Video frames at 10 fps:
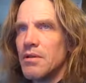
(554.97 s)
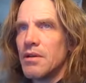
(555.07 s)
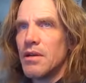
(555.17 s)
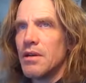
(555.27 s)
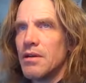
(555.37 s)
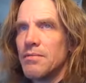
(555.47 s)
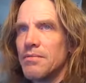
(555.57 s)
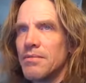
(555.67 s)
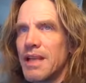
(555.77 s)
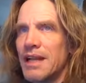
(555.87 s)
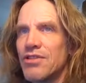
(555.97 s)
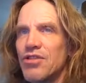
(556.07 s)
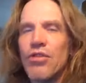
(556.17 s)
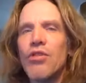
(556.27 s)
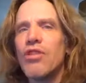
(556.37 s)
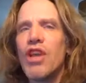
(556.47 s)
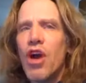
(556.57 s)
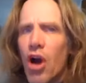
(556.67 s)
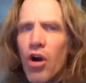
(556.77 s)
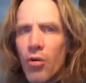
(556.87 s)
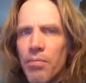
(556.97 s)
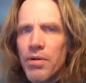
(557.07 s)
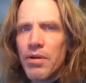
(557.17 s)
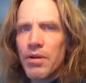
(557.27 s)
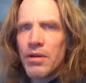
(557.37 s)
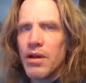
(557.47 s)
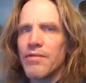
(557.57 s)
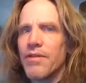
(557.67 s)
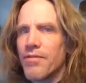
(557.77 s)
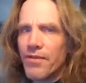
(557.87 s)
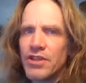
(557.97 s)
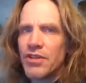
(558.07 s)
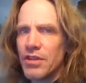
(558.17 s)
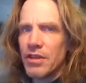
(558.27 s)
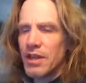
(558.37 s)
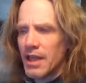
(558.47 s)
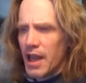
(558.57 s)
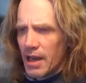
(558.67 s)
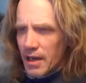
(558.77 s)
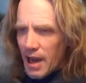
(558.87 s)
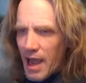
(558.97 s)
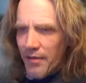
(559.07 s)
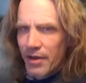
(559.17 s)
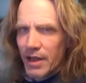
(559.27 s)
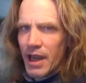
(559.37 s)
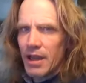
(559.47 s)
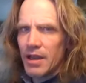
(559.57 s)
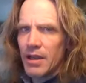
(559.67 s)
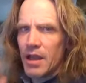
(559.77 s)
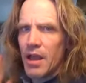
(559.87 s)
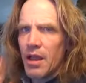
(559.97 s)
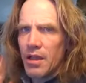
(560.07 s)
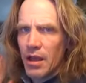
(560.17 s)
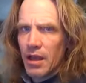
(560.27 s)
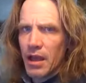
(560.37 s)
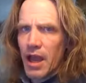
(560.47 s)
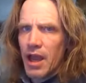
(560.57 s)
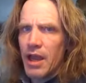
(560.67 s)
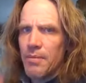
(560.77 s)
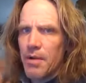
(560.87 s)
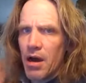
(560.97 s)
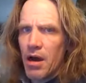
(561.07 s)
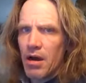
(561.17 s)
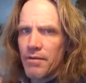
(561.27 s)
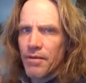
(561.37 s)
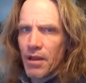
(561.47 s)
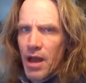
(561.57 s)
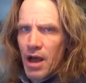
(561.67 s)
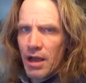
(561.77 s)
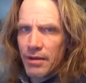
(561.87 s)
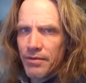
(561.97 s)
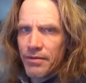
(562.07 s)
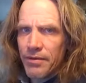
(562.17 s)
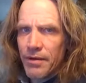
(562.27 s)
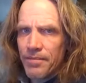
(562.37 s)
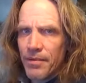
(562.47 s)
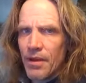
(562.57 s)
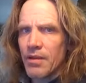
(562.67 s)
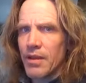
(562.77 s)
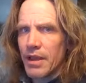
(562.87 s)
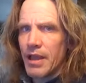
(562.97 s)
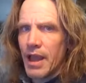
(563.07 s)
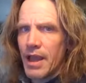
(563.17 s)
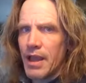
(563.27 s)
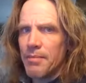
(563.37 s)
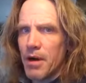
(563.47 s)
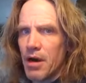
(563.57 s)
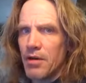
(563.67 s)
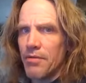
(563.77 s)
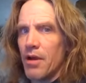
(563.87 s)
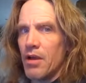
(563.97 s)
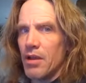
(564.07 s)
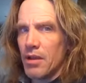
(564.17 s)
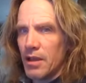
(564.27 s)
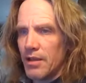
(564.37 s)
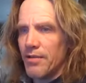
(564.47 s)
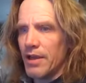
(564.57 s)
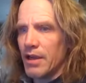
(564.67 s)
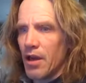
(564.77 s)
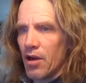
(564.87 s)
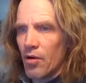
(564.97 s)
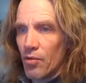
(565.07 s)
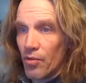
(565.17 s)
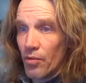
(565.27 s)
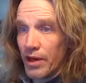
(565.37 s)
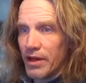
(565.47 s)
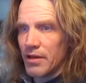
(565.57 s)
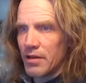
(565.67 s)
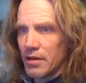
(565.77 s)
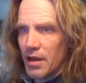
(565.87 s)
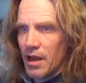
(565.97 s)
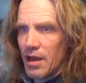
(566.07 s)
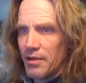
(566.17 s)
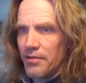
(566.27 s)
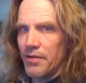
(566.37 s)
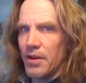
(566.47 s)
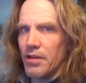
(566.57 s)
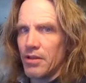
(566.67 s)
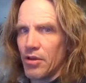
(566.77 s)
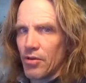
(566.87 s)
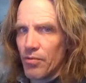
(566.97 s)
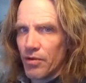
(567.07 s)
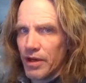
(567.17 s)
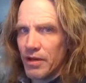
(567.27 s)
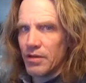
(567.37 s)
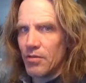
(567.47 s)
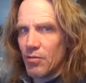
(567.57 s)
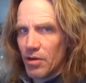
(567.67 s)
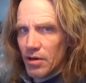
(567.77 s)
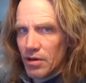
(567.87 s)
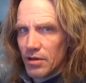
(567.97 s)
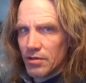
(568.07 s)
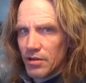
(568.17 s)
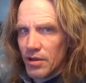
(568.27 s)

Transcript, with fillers: Um, that's your only hope of efficiently navigating the game of life, the game of living a real life in the real world